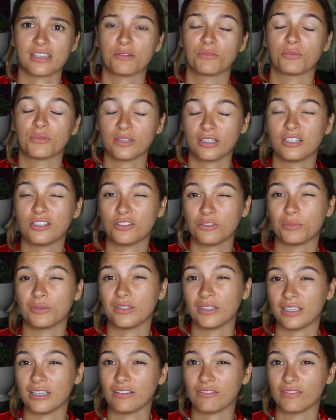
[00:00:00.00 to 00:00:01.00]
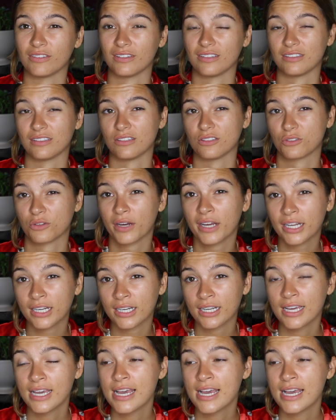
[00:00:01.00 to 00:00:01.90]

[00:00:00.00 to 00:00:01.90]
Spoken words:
I really do believe that this is great.